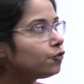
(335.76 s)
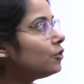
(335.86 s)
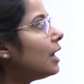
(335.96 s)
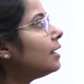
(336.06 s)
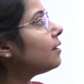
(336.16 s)

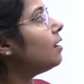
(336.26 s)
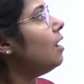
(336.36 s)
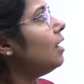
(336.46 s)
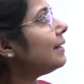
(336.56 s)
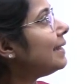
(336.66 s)
that
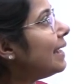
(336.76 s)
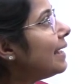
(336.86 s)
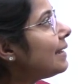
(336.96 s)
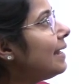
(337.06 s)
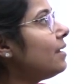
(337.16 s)

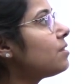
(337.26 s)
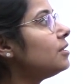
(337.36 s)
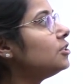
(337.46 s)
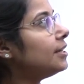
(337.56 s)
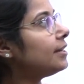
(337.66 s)
DNA is the
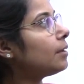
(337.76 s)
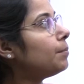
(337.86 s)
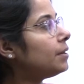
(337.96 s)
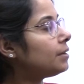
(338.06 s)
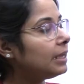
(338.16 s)
genetic
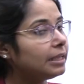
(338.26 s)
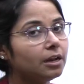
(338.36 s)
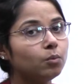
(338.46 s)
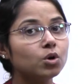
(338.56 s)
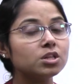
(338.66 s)

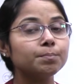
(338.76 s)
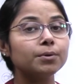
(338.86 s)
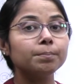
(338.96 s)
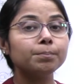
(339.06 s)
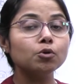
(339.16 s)
material was
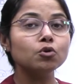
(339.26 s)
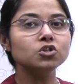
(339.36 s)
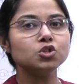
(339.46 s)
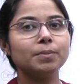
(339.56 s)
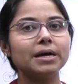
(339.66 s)

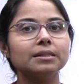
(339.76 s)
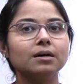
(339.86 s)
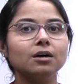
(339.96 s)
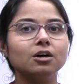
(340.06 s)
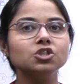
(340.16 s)
proposed by the
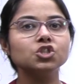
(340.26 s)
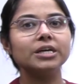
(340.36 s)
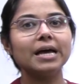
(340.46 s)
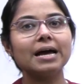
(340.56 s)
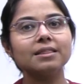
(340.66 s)

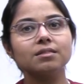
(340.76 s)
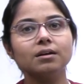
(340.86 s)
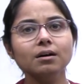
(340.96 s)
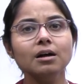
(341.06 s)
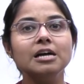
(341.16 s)
Hershey and
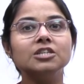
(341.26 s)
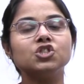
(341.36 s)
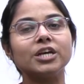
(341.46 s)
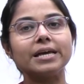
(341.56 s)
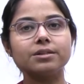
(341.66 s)
the
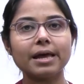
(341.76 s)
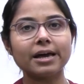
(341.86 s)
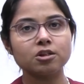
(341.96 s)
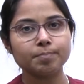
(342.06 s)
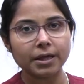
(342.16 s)
Chase
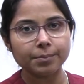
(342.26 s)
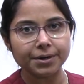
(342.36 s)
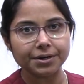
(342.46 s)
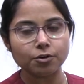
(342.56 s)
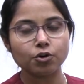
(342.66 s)

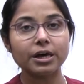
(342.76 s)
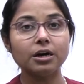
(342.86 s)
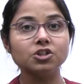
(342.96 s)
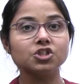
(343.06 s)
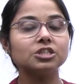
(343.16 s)
experiment. Okay,
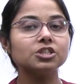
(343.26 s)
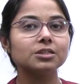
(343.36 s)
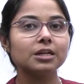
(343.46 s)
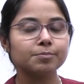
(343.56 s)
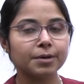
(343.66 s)
Hershey and Chase
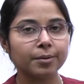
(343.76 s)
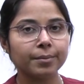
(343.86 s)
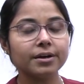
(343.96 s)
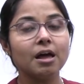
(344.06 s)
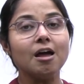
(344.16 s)

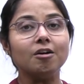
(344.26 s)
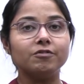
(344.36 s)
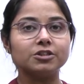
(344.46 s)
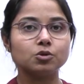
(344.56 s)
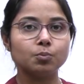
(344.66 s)
experiment,
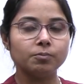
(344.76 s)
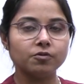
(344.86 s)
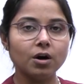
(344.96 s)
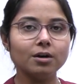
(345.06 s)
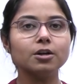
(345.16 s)
which
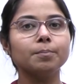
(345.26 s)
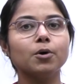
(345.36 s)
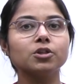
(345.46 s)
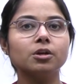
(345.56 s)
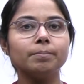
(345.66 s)
worked
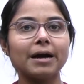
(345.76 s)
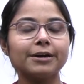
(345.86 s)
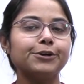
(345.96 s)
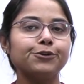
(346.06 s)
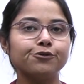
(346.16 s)
upon the
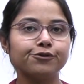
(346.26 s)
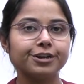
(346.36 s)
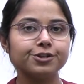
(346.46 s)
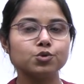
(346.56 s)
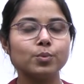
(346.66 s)

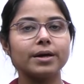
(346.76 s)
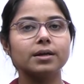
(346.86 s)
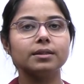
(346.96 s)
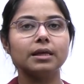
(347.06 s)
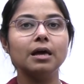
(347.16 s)
bacteriophage,
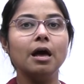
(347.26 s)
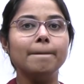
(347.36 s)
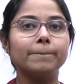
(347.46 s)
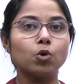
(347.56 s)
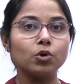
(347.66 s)
where the
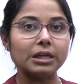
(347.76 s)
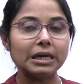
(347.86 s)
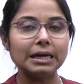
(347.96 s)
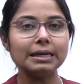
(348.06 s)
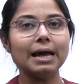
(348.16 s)

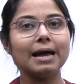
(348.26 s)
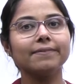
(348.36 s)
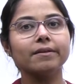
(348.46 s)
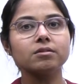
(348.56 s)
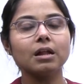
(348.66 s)
protein
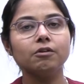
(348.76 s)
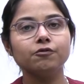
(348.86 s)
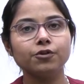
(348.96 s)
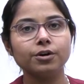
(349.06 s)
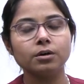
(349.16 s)
and the
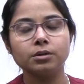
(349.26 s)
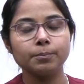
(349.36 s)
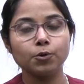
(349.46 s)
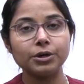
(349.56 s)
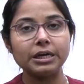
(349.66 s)
sulfur,
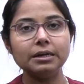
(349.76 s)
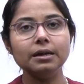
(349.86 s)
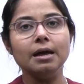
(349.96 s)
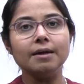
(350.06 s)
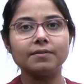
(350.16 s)

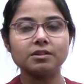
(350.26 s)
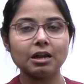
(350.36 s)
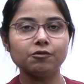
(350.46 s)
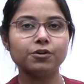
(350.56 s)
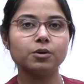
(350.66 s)
the
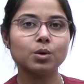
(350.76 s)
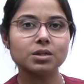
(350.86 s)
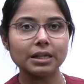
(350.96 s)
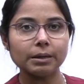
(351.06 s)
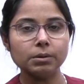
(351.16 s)
sulfur was
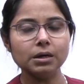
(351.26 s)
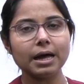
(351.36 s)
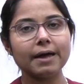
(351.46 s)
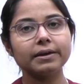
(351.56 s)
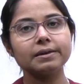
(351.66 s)
labeled,
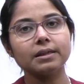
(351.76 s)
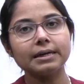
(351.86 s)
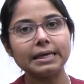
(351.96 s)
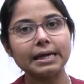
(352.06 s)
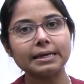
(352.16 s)
and in the
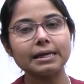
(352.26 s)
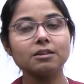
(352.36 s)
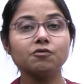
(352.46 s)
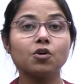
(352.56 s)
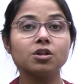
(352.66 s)
DNA
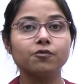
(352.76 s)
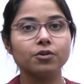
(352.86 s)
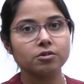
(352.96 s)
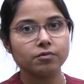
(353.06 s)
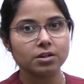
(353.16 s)
the
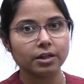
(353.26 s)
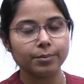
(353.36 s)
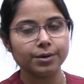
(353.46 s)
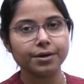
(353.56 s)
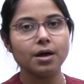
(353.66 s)
phosphorus was
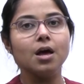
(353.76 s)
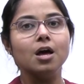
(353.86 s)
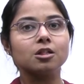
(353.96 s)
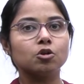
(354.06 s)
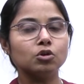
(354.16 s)
labeled.
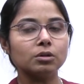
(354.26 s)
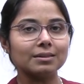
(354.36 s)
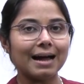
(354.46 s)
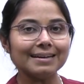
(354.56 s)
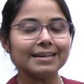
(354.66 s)
So
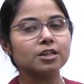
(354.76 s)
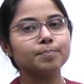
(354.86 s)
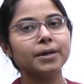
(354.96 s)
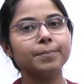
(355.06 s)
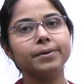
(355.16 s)
that
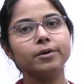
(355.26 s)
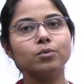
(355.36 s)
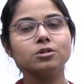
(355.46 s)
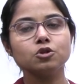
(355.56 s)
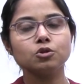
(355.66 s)
experiment
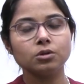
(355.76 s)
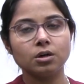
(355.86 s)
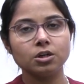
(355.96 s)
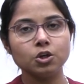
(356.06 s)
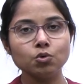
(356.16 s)
was
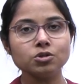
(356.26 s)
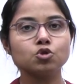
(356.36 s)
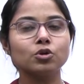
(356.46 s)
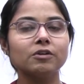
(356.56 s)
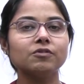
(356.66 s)
used
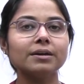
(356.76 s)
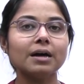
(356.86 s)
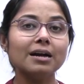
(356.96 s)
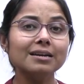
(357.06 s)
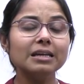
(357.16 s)
to give an
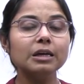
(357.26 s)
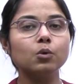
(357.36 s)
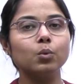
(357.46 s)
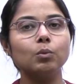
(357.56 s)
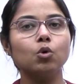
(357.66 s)

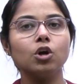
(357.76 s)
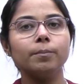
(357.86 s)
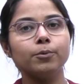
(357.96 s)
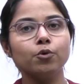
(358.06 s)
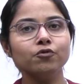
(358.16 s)
unequivocal
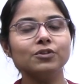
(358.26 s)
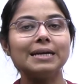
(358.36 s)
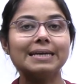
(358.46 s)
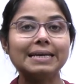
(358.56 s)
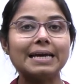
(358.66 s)
proof
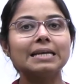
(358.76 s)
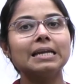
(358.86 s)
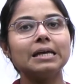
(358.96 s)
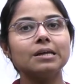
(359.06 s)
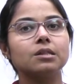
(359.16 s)
that
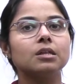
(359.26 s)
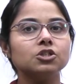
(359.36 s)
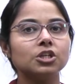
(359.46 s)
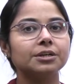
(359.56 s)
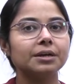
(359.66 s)
DNA is the
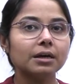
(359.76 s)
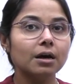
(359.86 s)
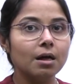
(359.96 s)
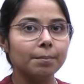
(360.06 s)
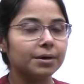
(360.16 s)
genetic
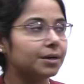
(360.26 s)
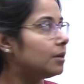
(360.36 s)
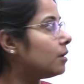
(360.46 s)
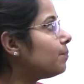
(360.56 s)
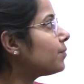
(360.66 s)
material.